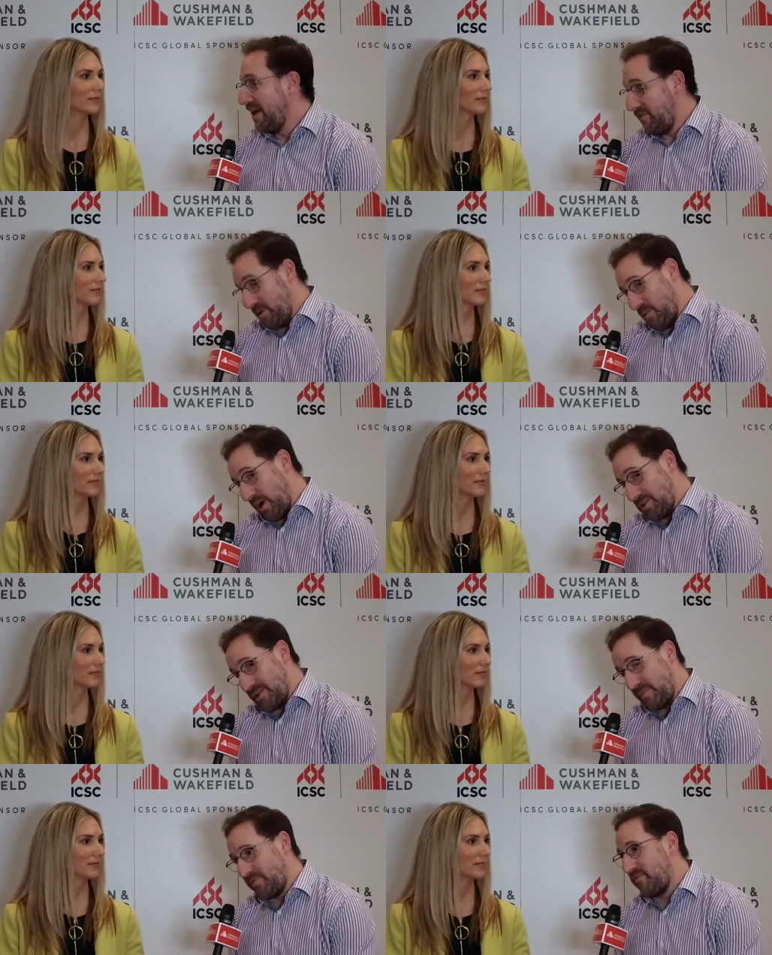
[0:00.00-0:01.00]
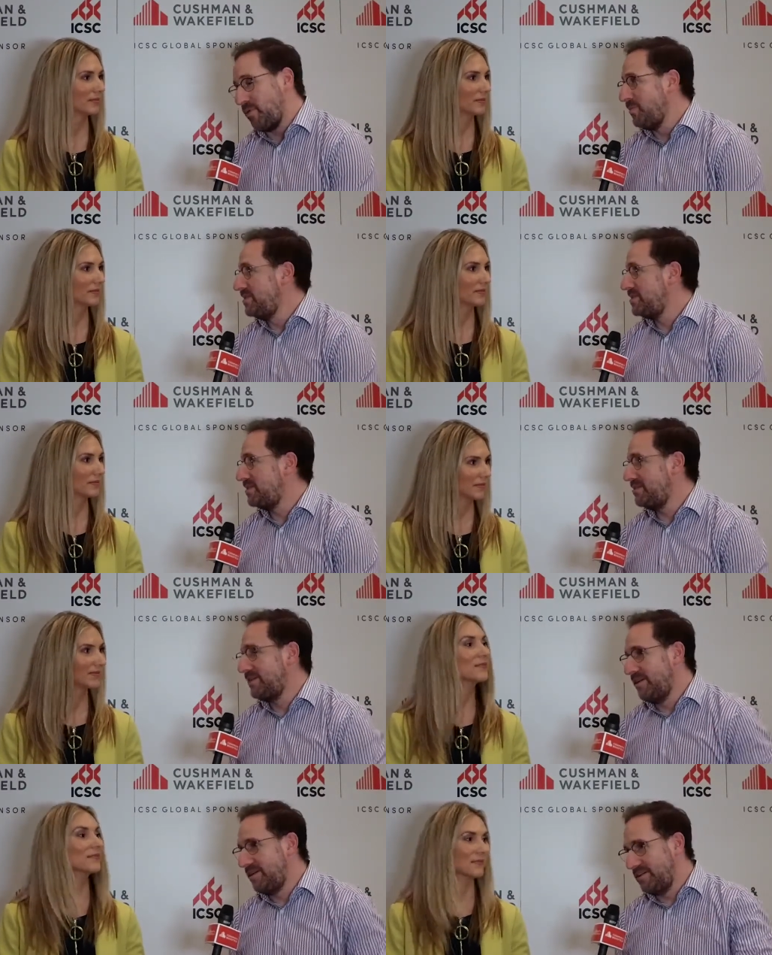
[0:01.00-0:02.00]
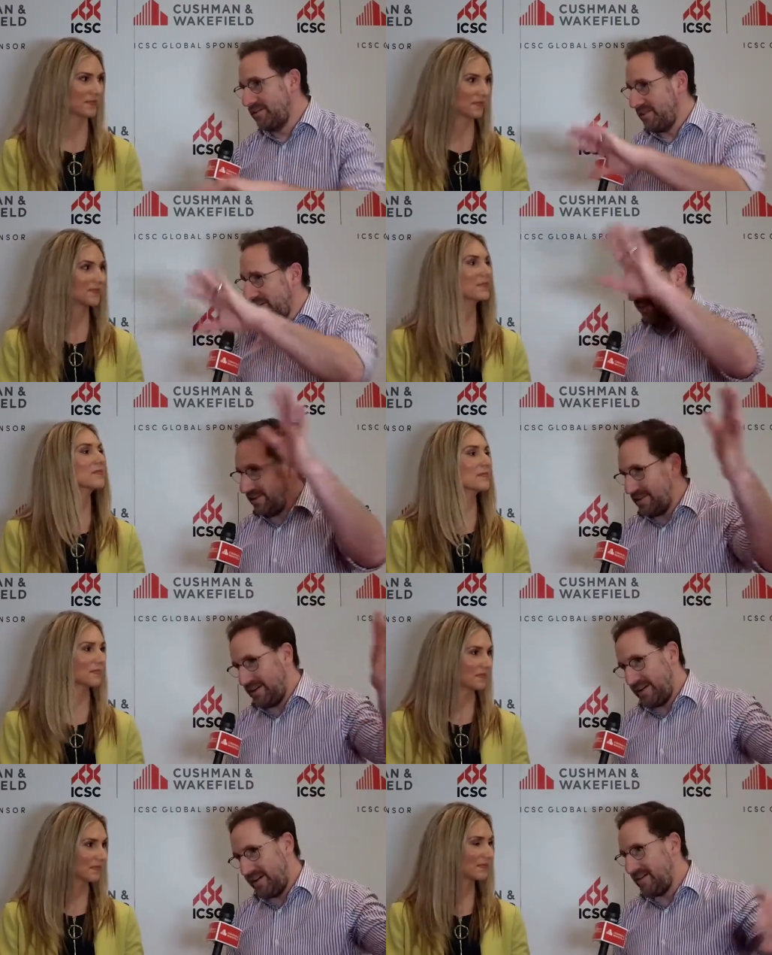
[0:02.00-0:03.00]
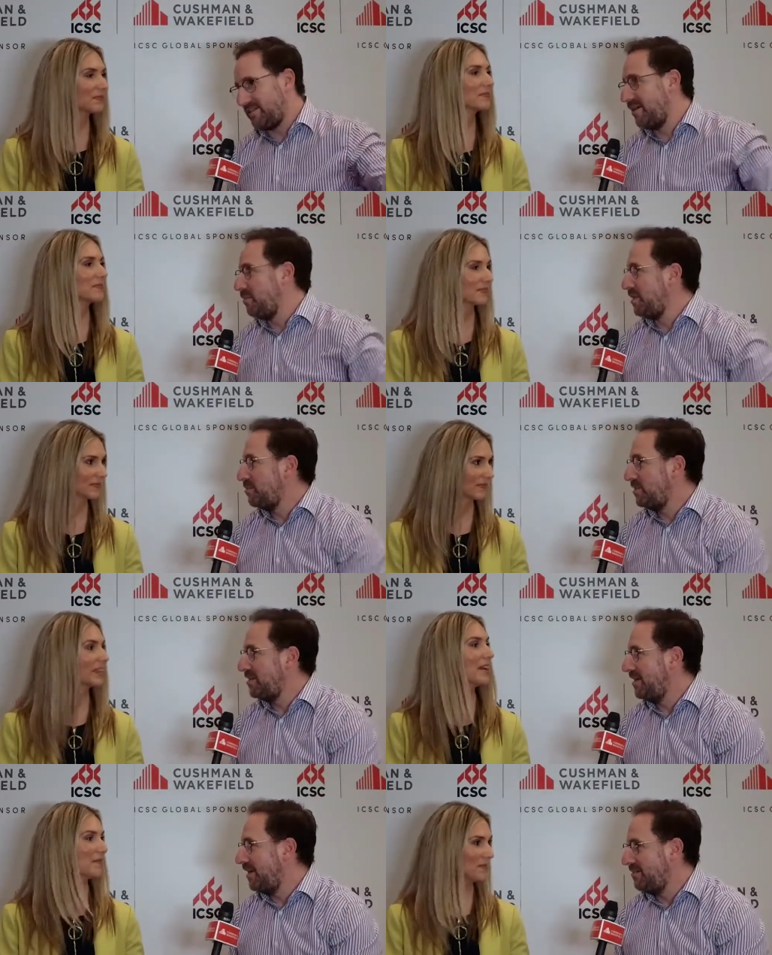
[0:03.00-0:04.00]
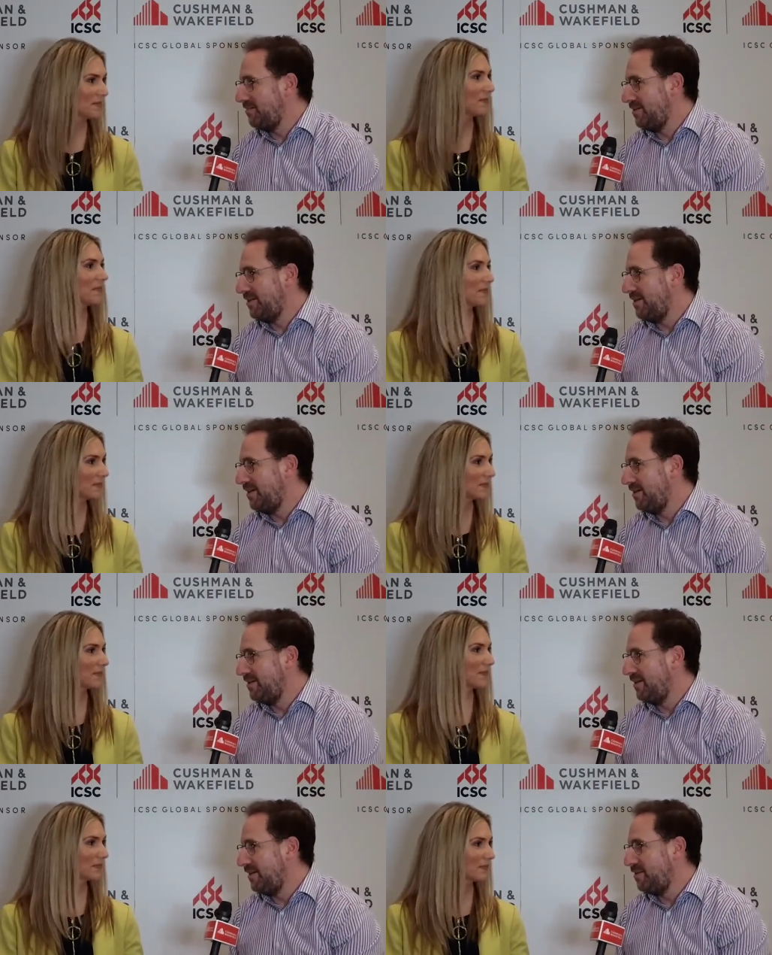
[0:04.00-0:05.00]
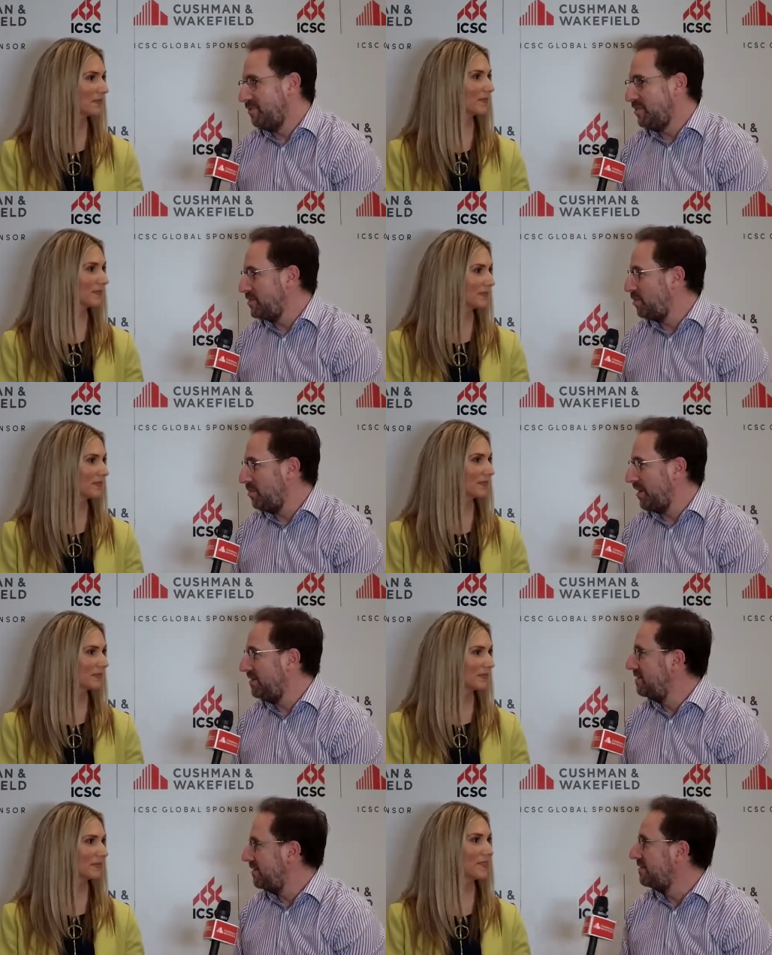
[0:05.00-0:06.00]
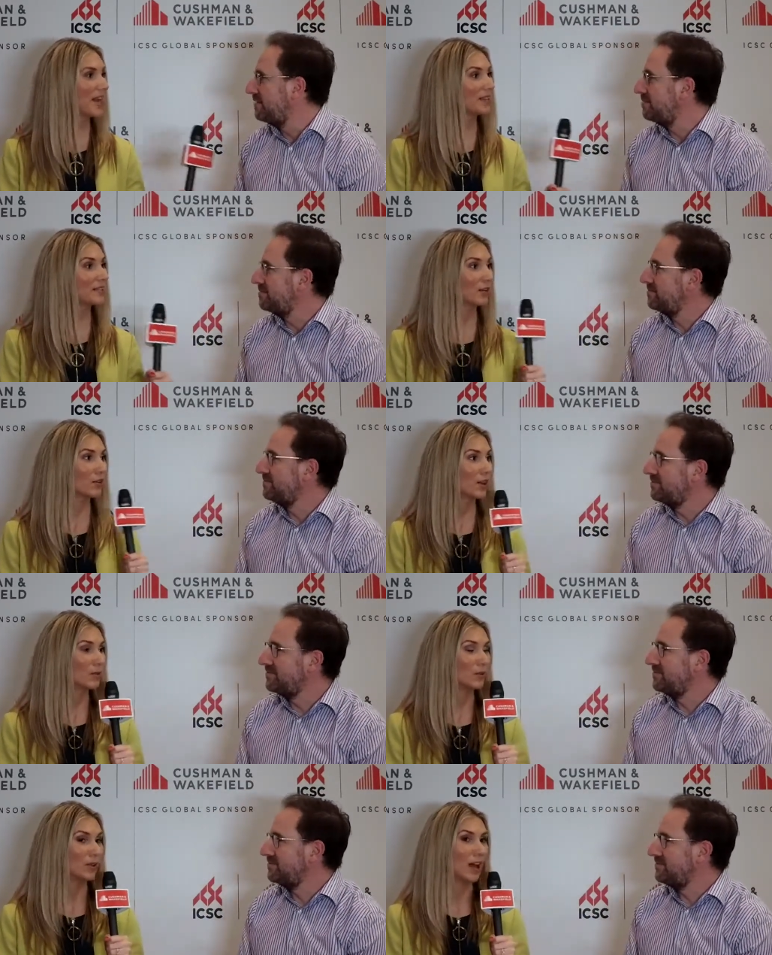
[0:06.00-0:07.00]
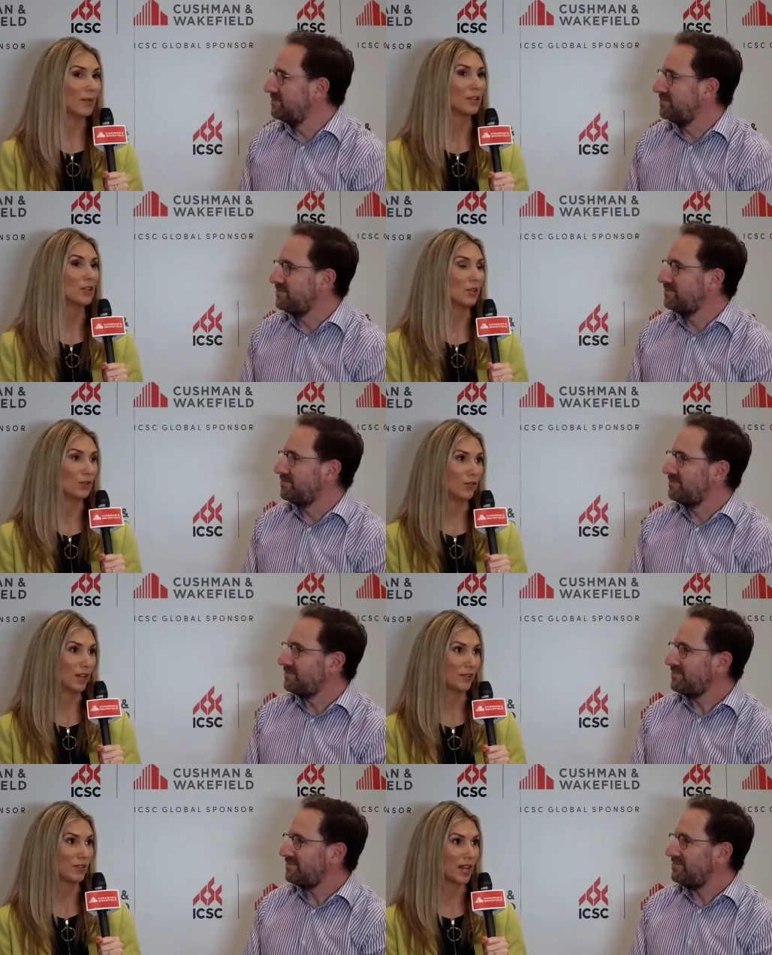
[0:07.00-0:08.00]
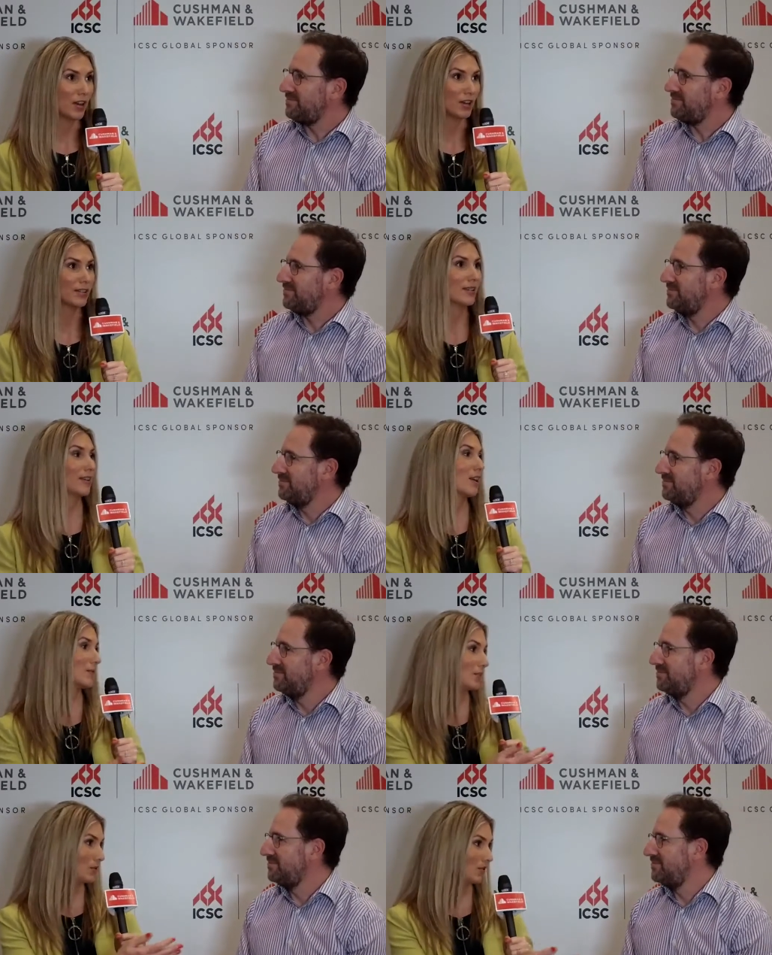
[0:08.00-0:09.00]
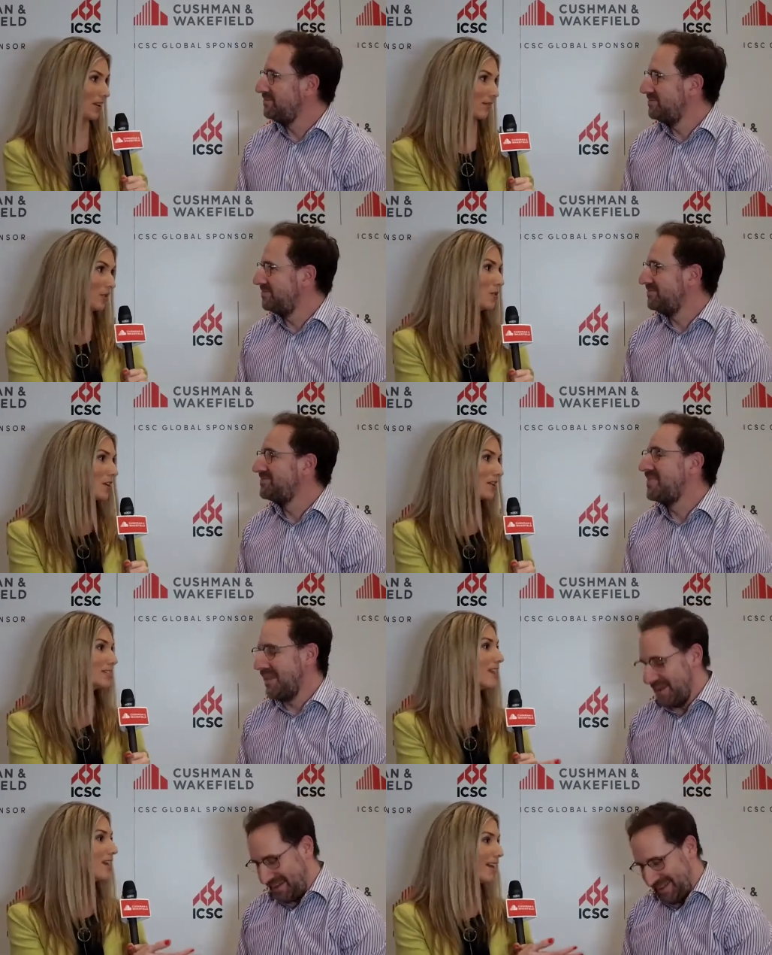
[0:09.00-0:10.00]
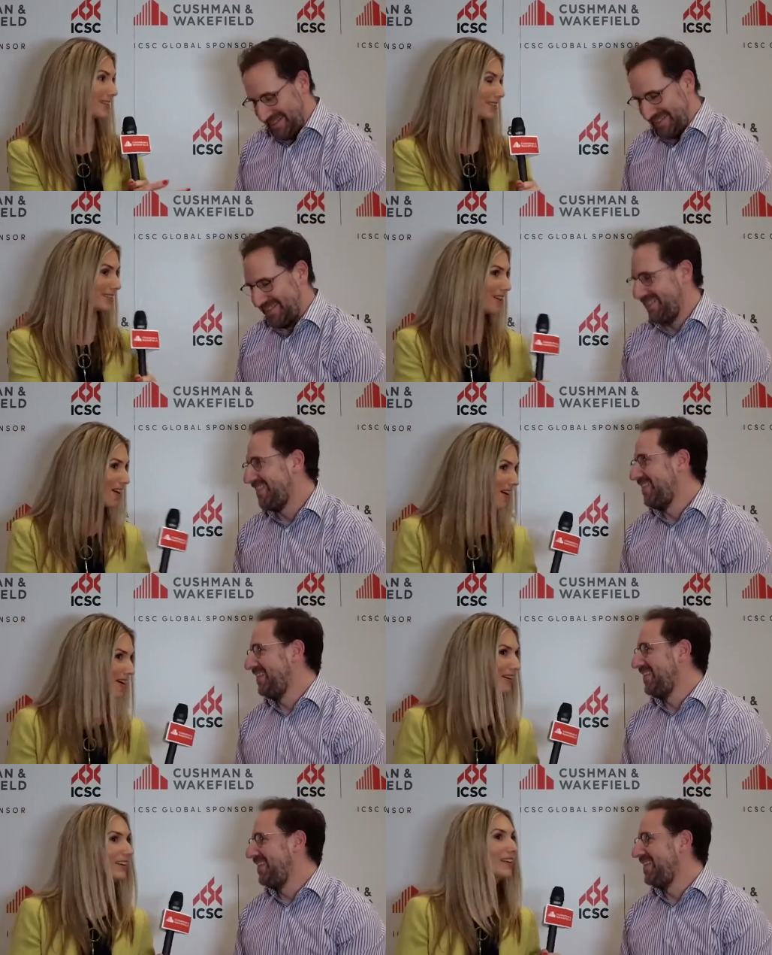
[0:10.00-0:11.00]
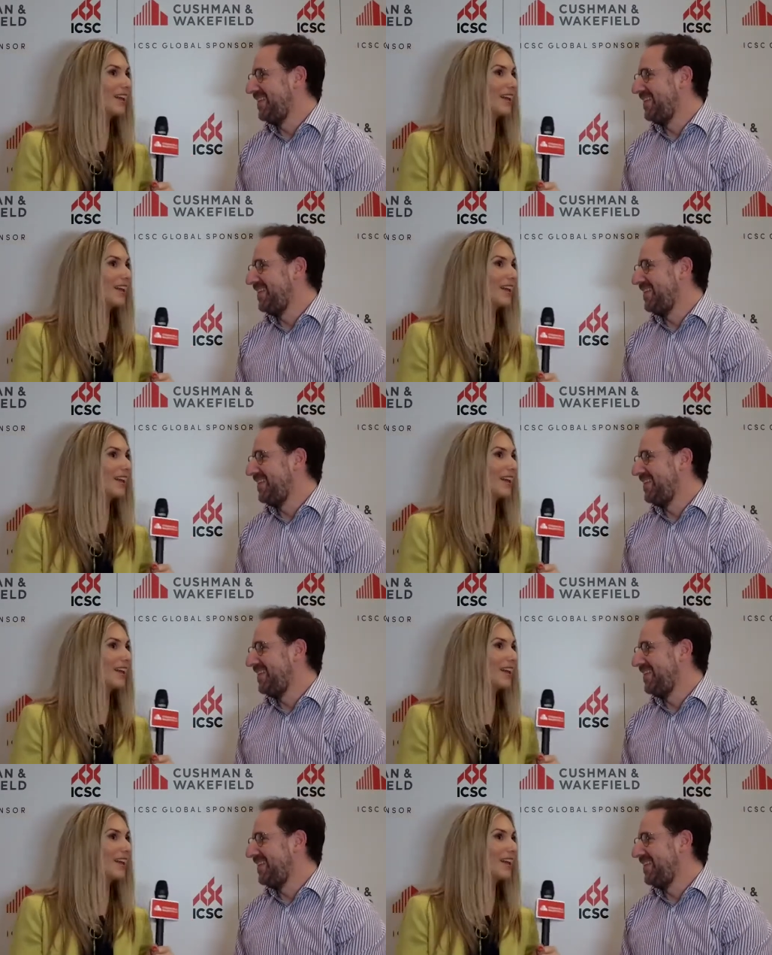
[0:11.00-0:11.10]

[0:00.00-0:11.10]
Speaker 1: if you watch that performance, You'll see the uh, ensemble I put together yep. and uh, and the music we made.
Speaker 2: Yeah. That is incredible. Well, I'm a huge fan of Sara's, and I'm a huge fan of yours. And I saw